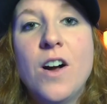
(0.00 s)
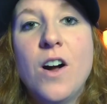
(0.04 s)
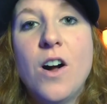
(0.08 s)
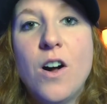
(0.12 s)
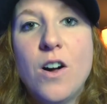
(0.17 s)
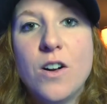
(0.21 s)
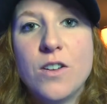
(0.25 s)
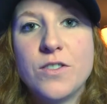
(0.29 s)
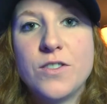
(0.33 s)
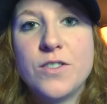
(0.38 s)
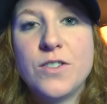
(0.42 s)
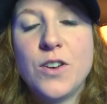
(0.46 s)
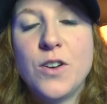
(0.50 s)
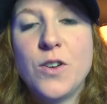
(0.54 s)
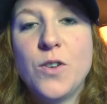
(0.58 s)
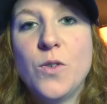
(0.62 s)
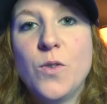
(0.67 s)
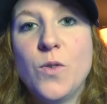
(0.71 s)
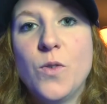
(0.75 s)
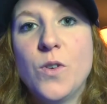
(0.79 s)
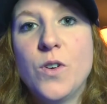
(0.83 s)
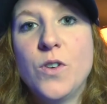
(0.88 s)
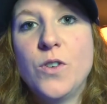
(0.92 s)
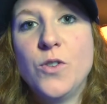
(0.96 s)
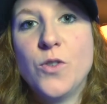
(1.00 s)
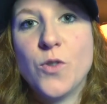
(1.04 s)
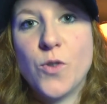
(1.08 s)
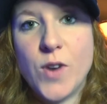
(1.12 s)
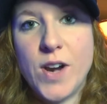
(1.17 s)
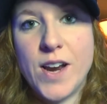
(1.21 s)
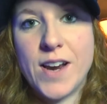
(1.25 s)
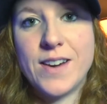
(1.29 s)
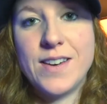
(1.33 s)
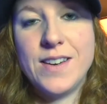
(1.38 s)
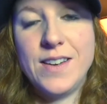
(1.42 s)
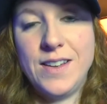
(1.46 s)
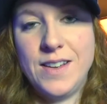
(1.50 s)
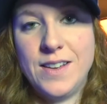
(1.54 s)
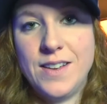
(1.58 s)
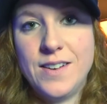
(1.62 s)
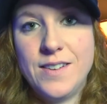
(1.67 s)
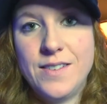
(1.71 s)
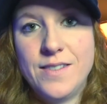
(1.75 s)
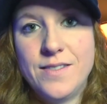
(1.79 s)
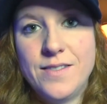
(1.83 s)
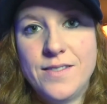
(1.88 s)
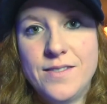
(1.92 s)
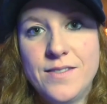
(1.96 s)
also direct
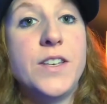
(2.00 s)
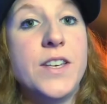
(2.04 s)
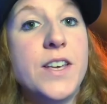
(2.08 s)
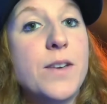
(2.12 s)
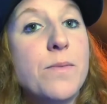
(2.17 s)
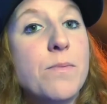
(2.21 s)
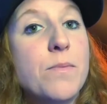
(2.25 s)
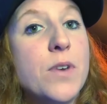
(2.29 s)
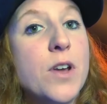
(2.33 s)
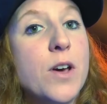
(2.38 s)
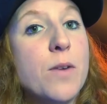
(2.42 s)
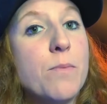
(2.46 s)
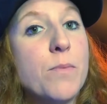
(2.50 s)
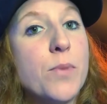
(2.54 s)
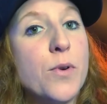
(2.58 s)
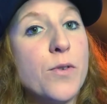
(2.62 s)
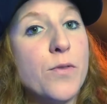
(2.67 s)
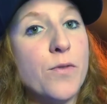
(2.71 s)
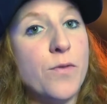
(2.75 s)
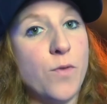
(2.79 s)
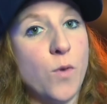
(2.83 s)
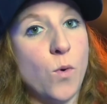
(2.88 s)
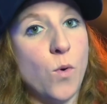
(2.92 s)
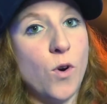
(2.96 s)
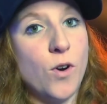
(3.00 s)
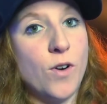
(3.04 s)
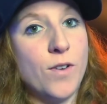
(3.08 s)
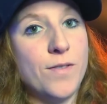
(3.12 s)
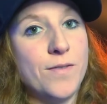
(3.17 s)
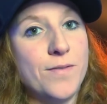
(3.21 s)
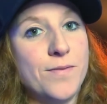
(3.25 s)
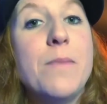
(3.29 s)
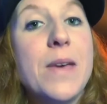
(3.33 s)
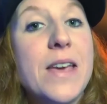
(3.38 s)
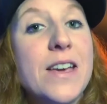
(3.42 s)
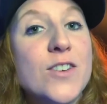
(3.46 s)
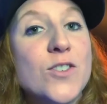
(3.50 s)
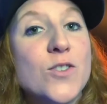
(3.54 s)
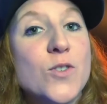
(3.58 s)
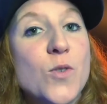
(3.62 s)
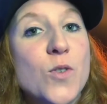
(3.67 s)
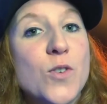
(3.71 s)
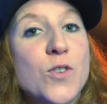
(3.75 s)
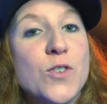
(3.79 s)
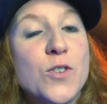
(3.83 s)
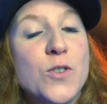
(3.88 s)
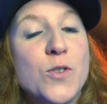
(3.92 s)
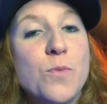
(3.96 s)
in. Tip number 4, make
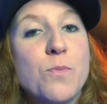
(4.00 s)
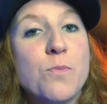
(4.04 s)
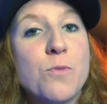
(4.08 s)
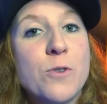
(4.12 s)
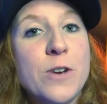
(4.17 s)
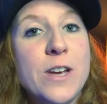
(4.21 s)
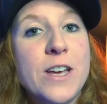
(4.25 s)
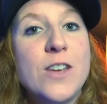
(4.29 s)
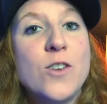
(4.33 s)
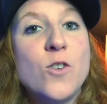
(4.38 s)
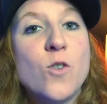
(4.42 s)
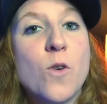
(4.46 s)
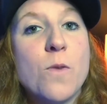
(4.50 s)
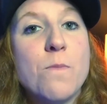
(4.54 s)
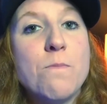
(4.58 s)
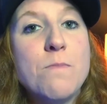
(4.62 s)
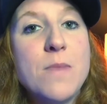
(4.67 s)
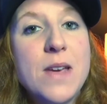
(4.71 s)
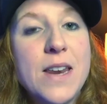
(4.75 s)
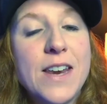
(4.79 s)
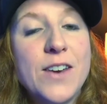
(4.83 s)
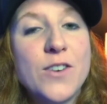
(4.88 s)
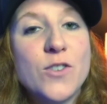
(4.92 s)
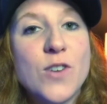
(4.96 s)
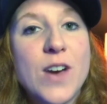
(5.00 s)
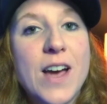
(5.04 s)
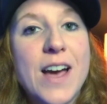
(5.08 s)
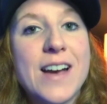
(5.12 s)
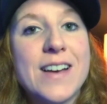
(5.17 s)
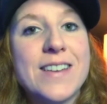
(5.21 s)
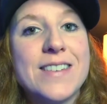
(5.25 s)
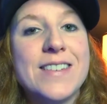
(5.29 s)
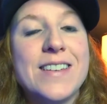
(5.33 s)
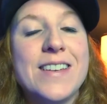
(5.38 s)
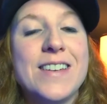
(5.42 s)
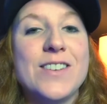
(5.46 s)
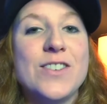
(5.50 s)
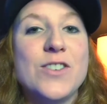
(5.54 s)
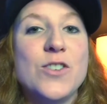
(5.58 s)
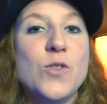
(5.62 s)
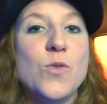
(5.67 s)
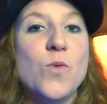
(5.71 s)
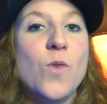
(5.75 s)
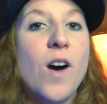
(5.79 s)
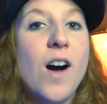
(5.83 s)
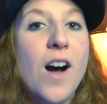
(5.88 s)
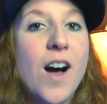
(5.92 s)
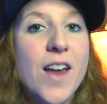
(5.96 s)
sure to print your MIDI tracks
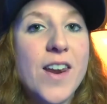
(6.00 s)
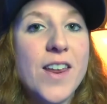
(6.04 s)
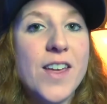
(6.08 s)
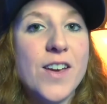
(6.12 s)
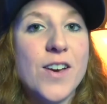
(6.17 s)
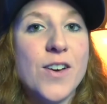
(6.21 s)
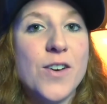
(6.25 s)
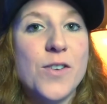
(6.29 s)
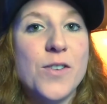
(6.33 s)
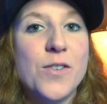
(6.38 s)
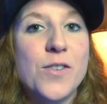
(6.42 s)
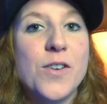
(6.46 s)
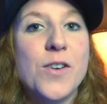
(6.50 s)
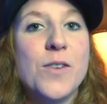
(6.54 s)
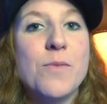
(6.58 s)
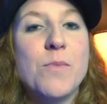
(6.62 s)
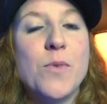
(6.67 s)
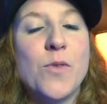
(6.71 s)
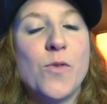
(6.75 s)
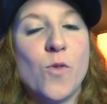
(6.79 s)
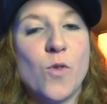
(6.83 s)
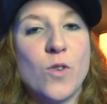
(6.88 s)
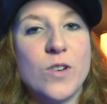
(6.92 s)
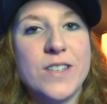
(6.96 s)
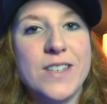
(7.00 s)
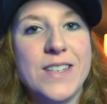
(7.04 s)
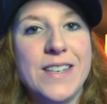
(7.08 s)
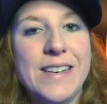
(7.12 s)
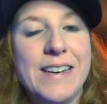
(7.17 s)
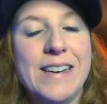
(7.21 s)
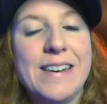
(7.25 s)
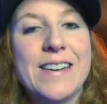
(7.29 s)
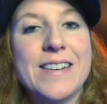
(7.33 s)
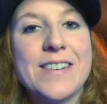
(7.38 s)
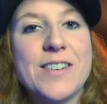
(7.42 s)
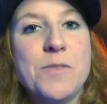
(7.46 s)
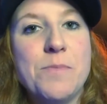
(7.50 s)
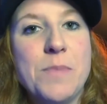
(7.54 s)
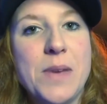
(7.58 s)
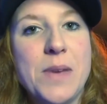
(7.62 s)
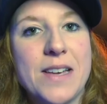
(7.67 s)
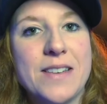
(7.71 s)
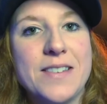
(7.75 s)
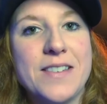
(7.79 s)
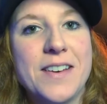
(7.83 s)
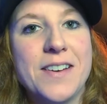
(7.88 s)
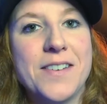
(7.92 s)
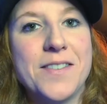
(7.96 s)
into audio before sending it to
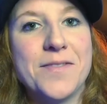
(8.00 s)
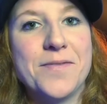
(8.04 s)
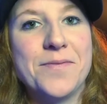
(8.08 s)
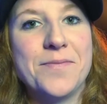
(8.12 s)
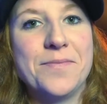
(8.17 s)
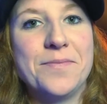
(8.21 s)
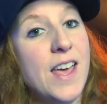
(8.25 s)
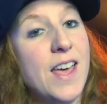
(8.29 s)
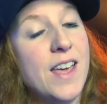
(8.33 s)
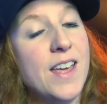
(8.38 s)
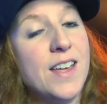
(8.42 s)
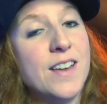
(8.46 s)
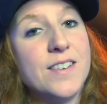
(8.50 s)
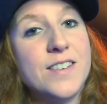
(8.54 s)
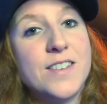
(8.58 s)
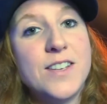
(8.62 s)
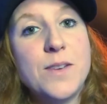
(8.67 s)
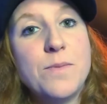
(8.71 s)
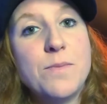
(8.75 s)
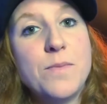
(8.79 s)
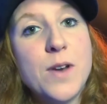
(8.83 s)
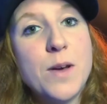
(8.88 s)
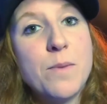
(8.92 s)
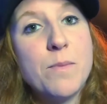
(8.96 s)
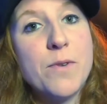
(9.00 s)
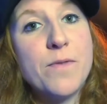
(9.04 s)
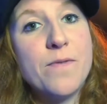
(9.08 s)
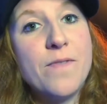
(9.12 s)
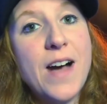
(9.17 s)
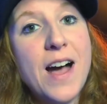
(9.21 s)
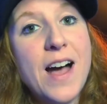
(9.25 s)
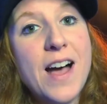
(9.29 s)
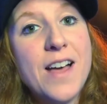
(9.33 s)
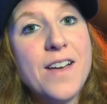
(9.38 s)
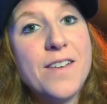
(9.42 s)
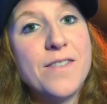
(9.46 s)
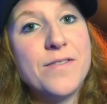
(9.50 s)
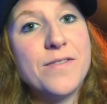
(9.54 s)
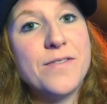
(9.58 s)
mixing. And tip number 5,